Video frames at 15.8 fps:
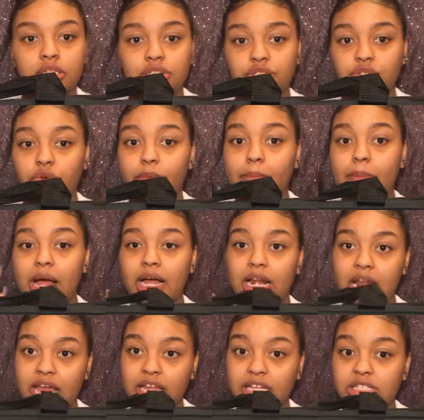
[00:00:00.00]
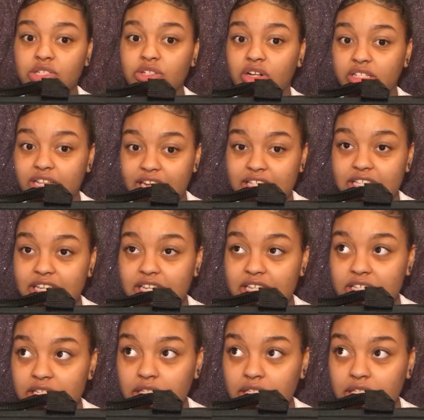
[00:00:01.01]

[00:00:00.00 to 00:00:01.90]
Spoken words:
Shoot, my clients thought they seen